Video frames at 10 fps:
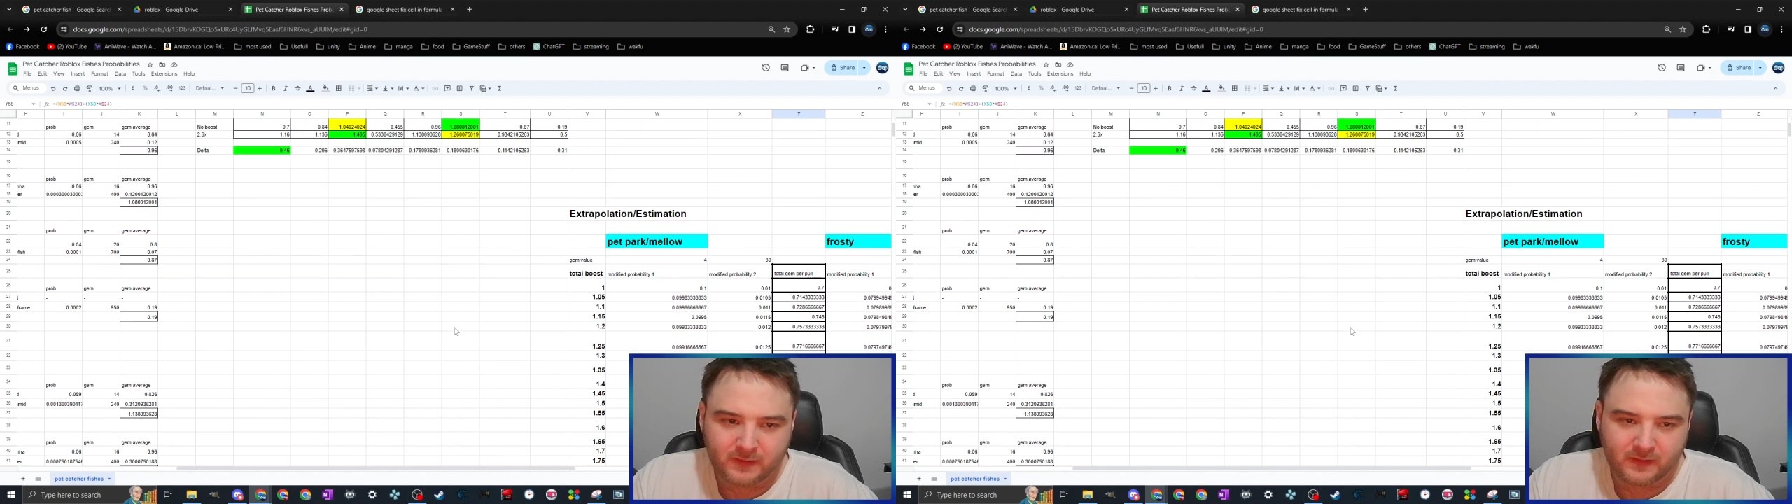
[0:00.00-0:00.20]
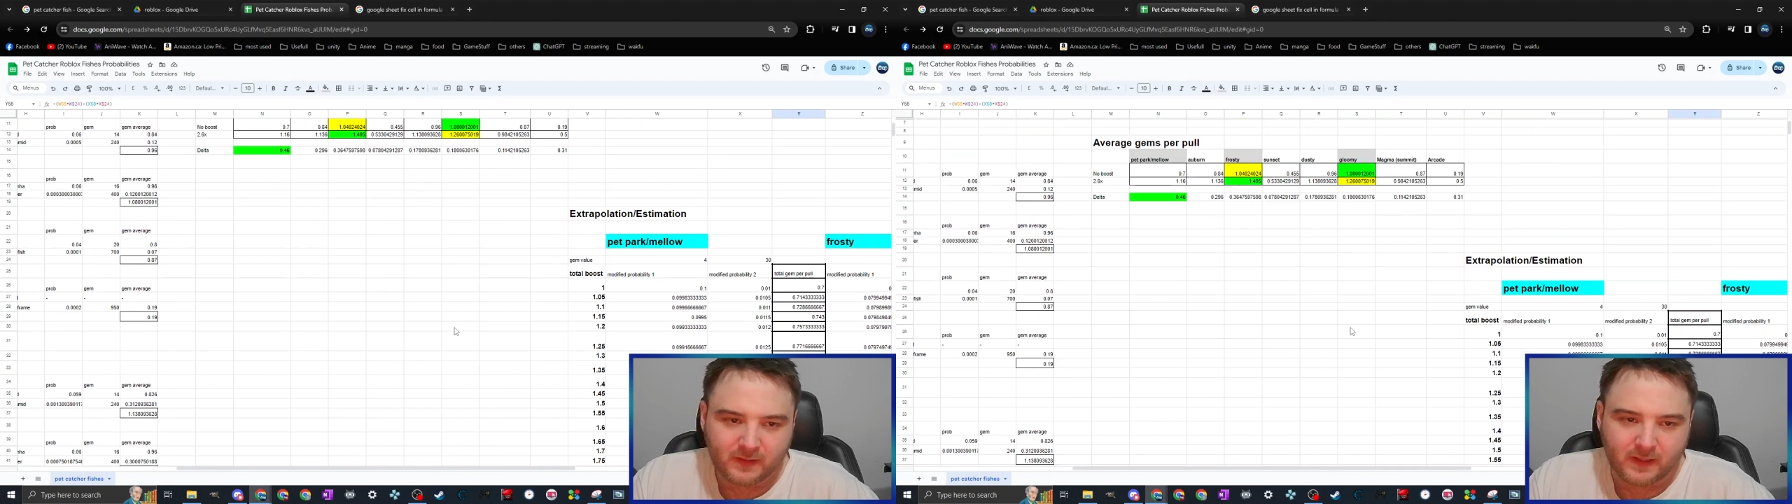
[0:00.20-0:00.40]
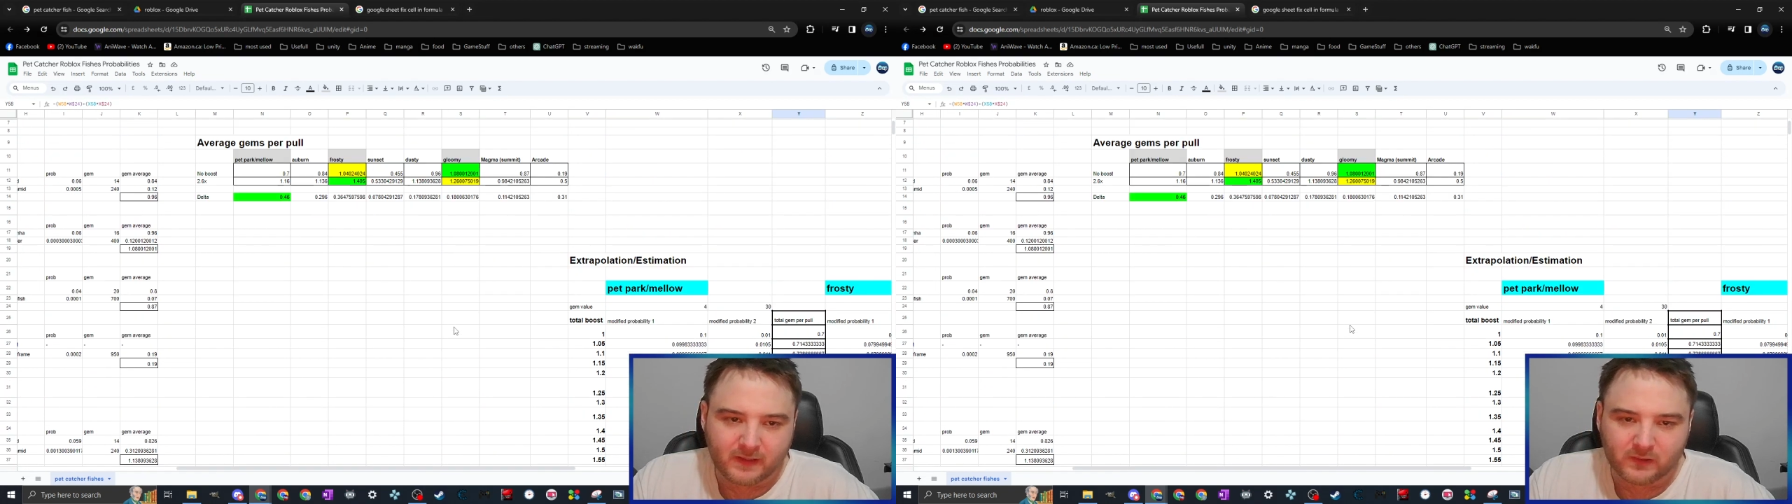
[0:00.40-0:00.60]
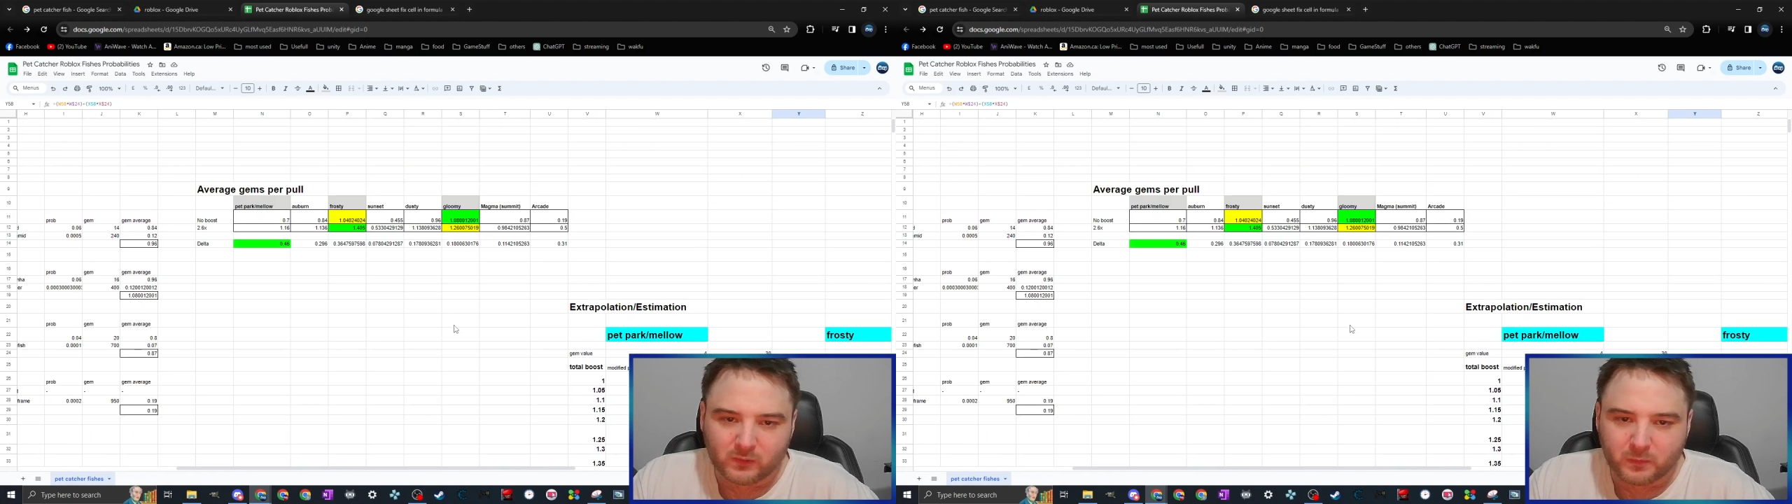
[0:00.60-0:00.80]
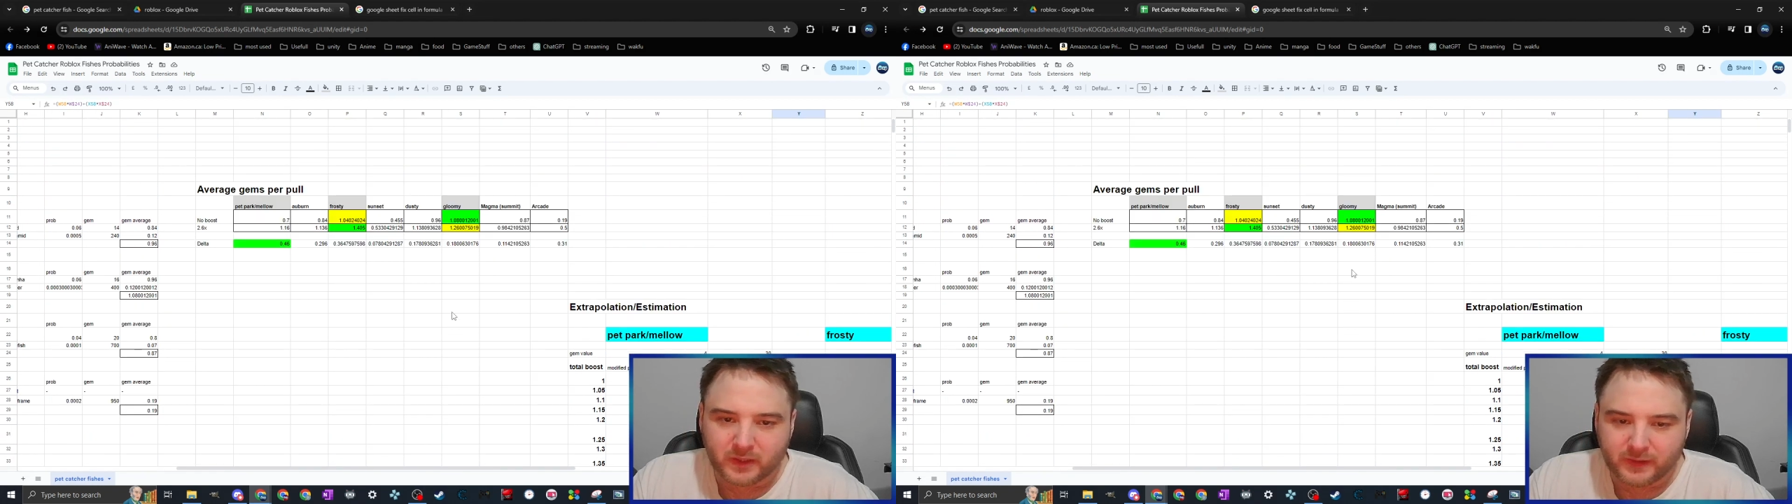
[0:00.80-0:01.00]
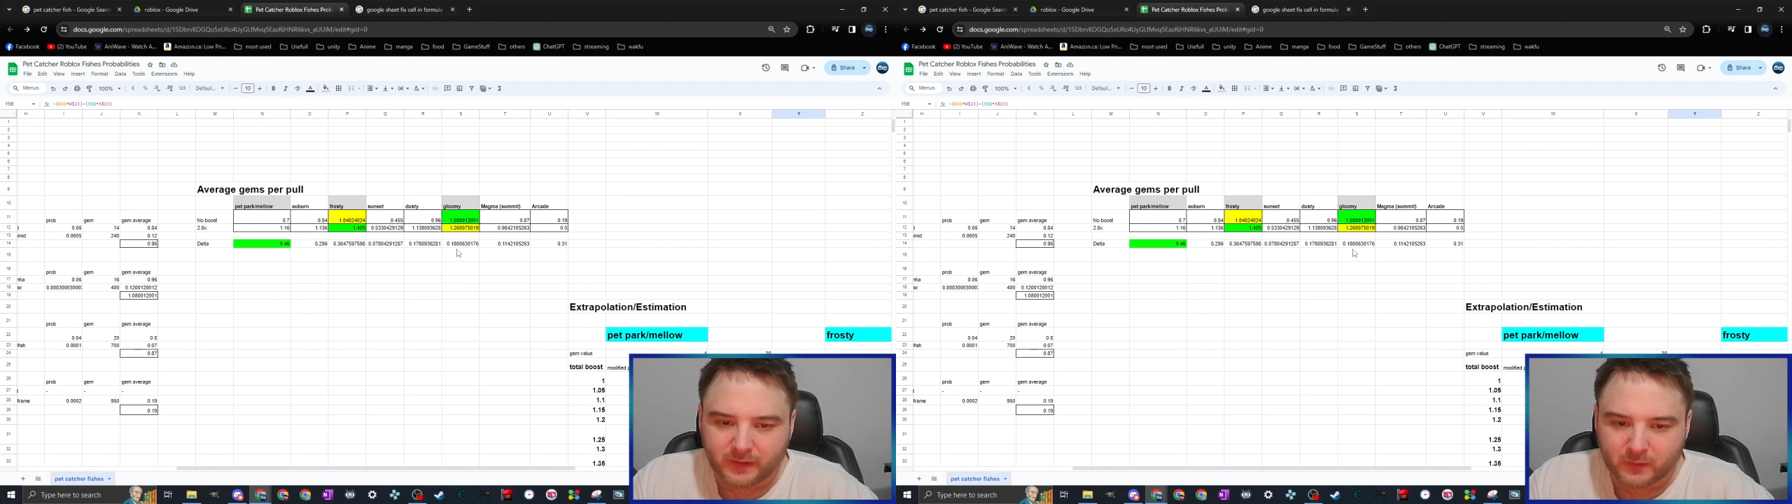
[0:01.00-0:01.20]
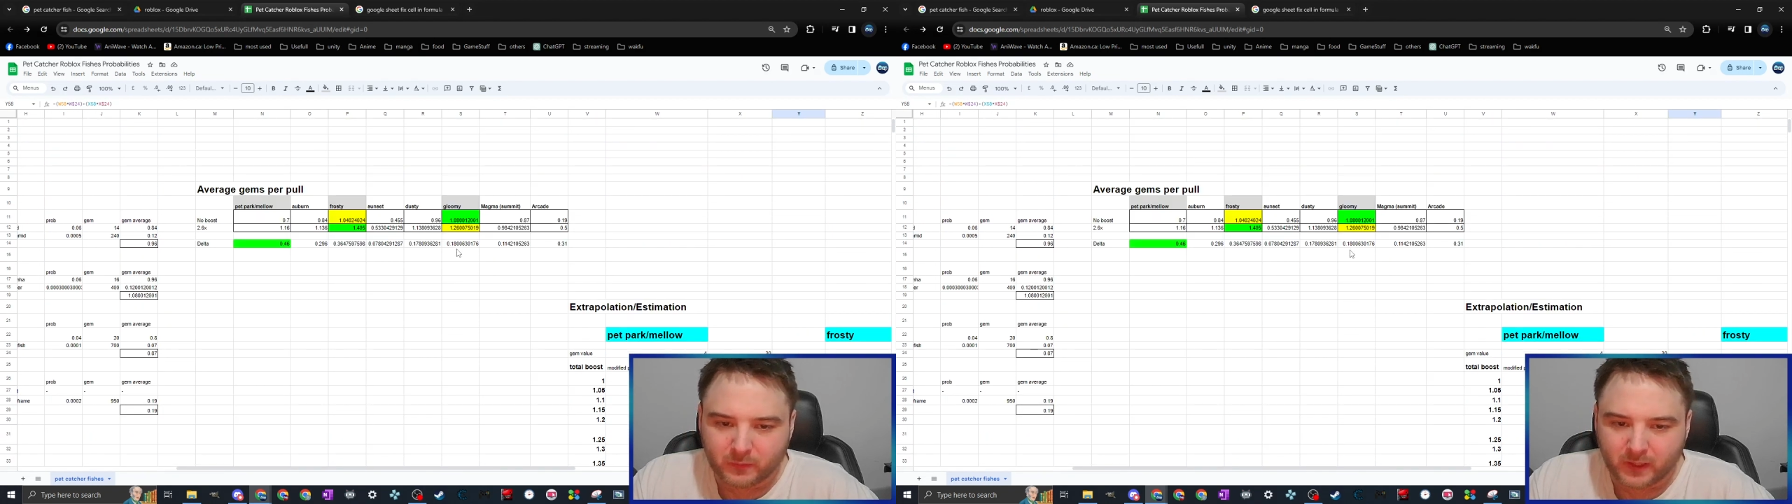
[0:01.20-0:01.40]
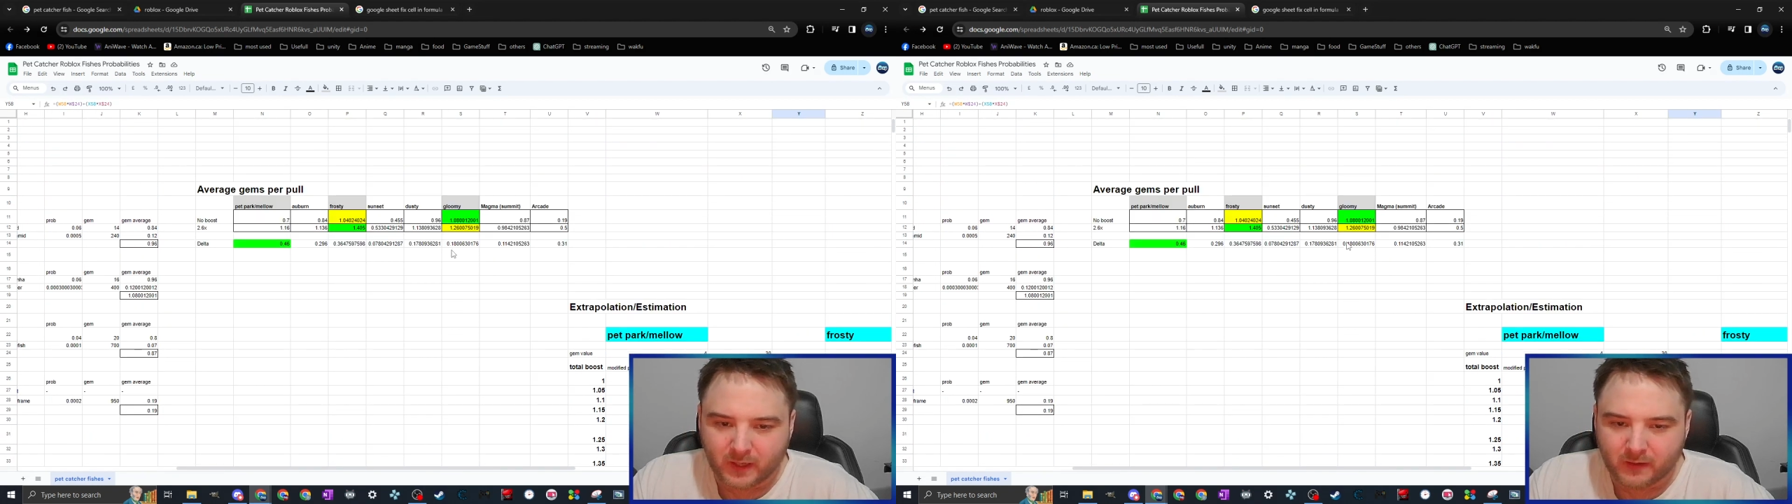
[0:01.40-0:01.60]
and Gloomy here
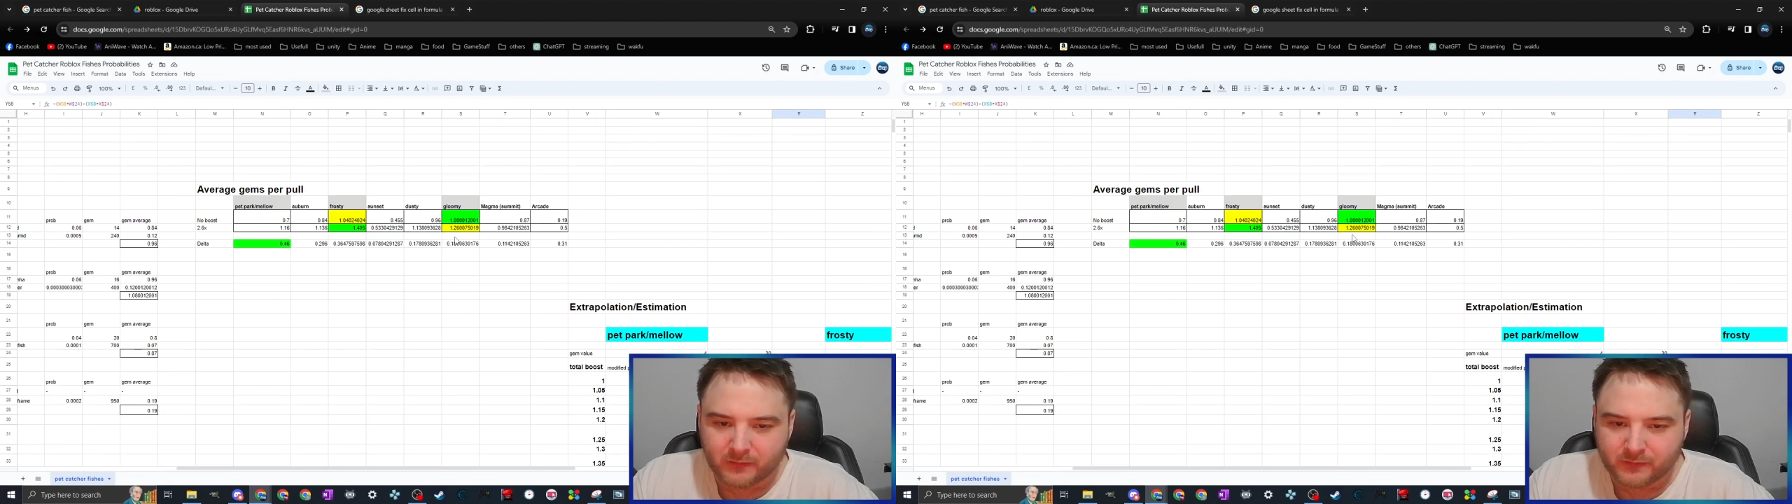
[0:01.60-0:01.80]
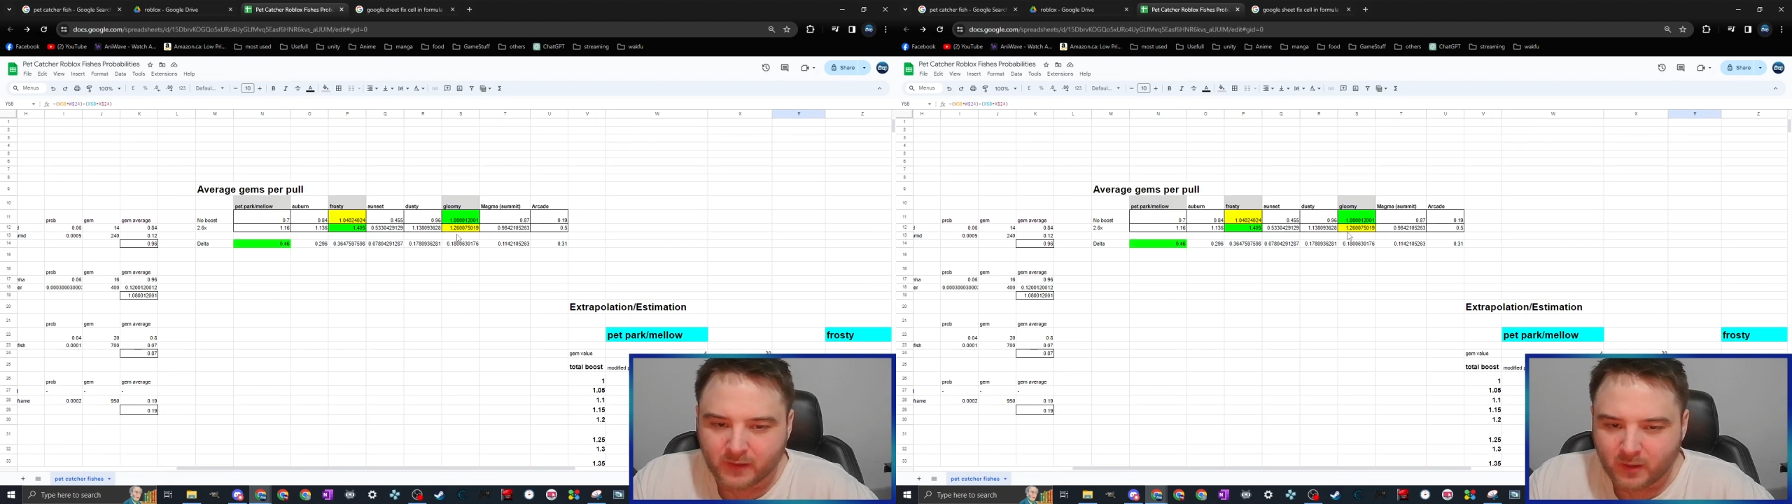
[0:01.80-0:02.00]
we have